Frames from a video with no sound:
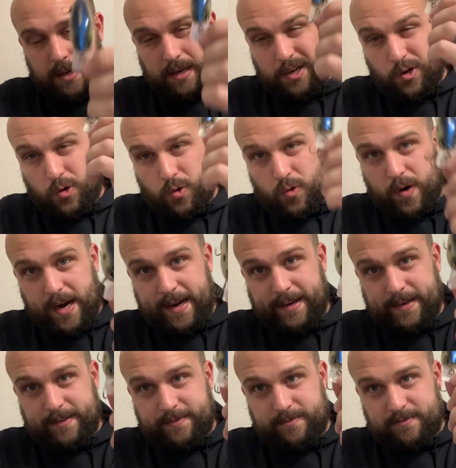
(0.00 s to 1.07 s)

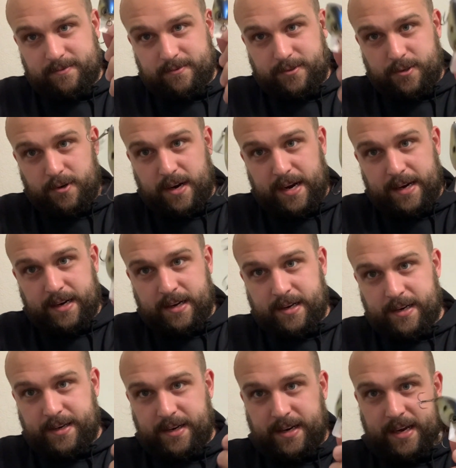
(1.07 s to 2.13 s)
Great
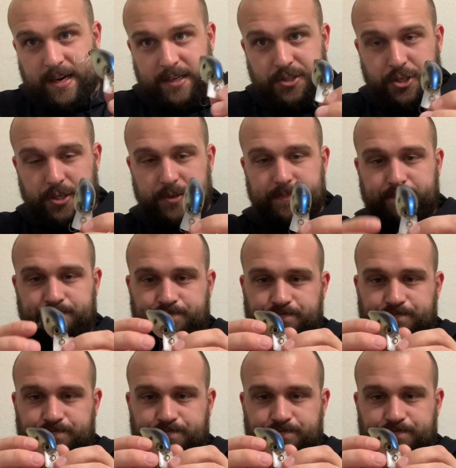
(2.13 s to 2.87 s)
hunting action.